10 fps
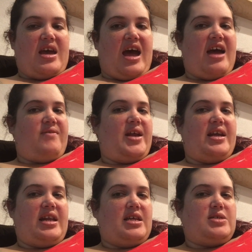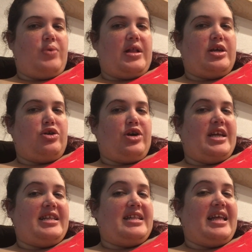I haven't had any swelling or
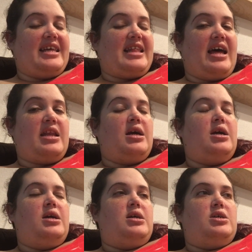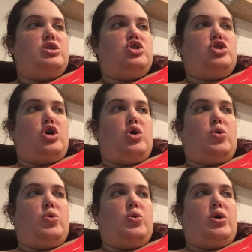anything like that,
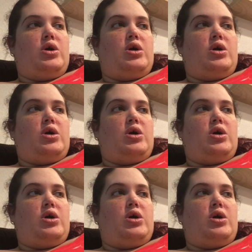so